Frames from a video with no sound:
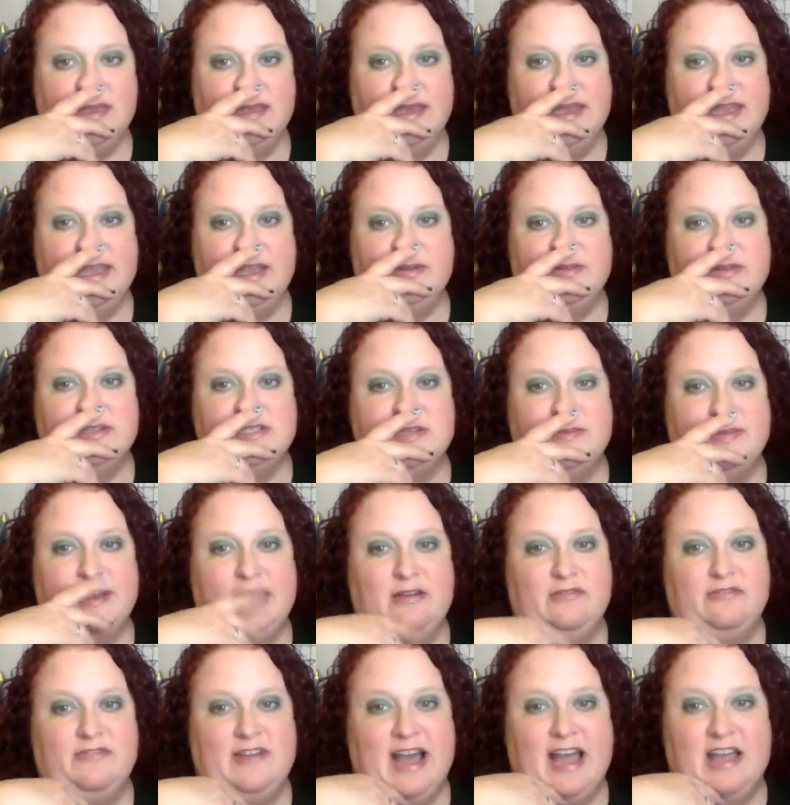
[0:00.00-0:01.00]
it was
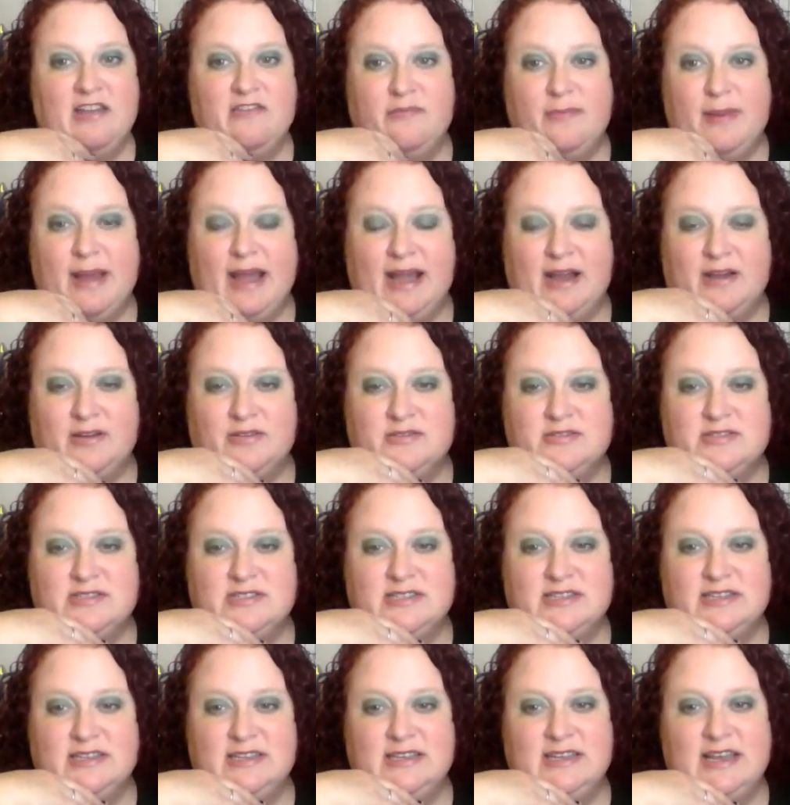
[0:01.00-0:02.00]
about 5
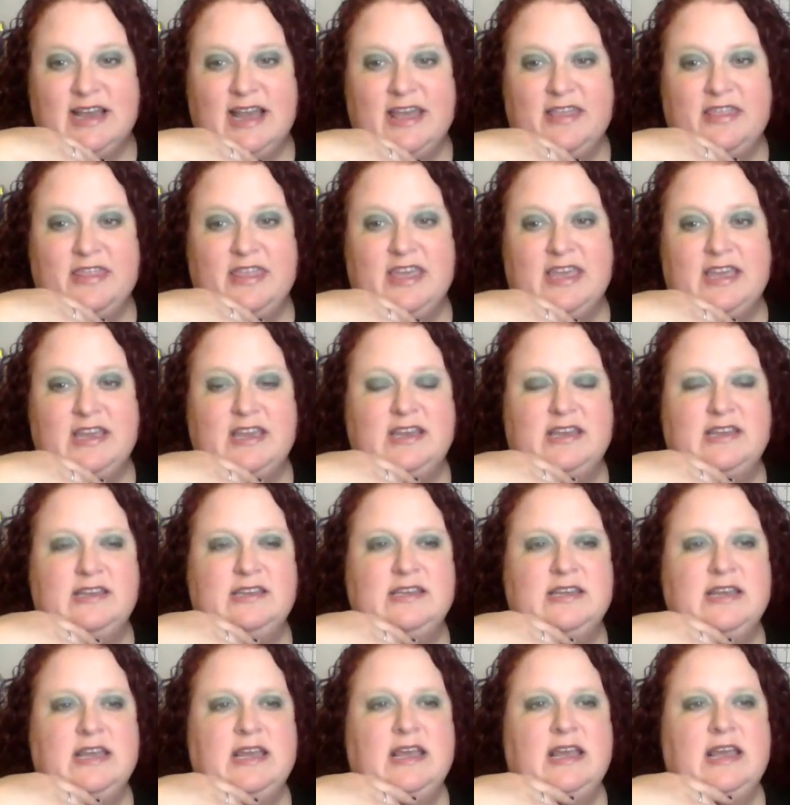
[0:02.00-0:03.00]
pounds, I think.
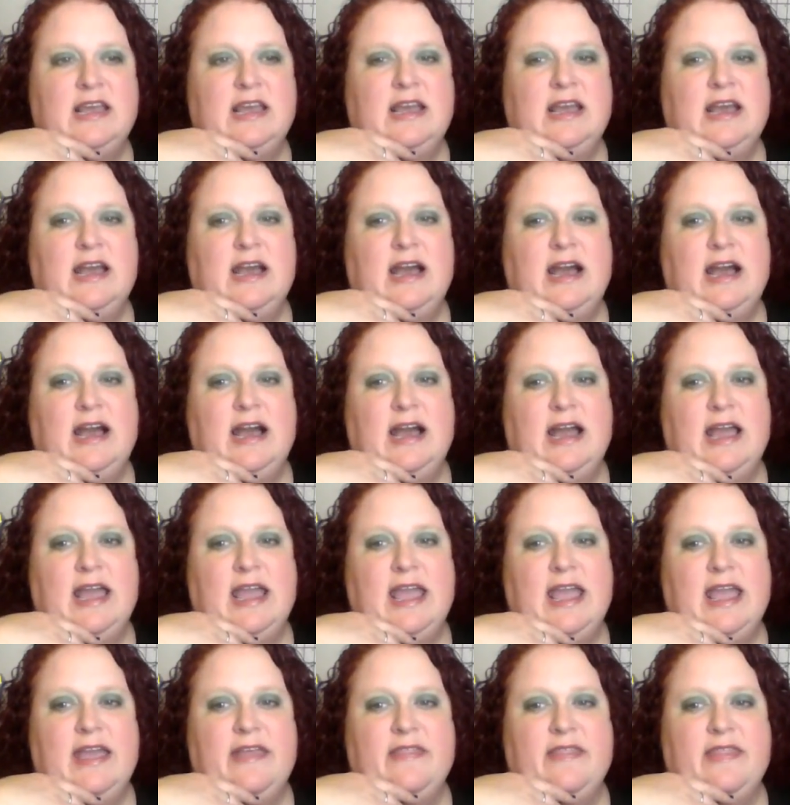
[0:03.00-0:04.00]

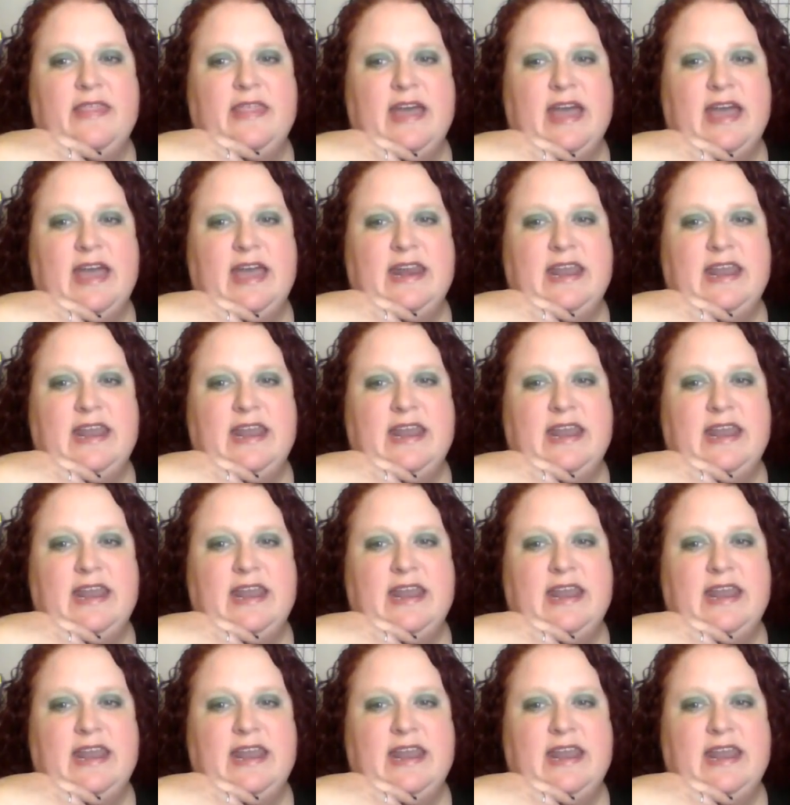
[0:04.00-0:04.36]
And